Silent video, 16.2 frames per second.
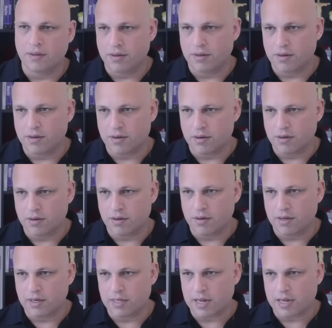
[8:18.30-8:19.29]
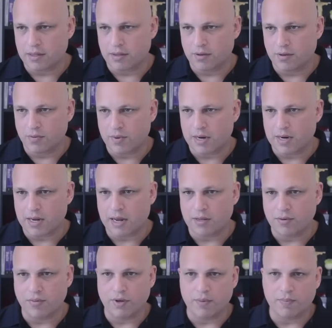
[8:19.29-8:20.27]
Oh, look at that. Red
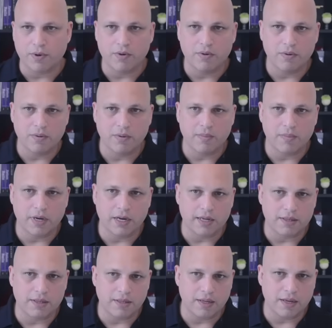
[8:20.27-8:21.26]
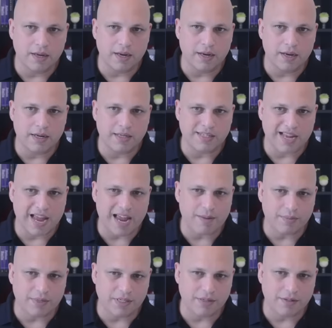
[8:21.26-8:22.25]
Hat repo, but it is
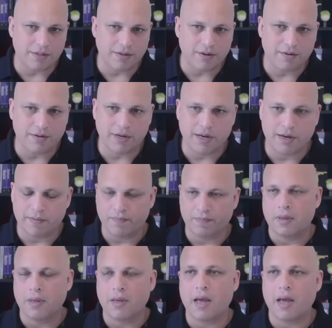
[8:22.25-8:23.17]
empty. Okay.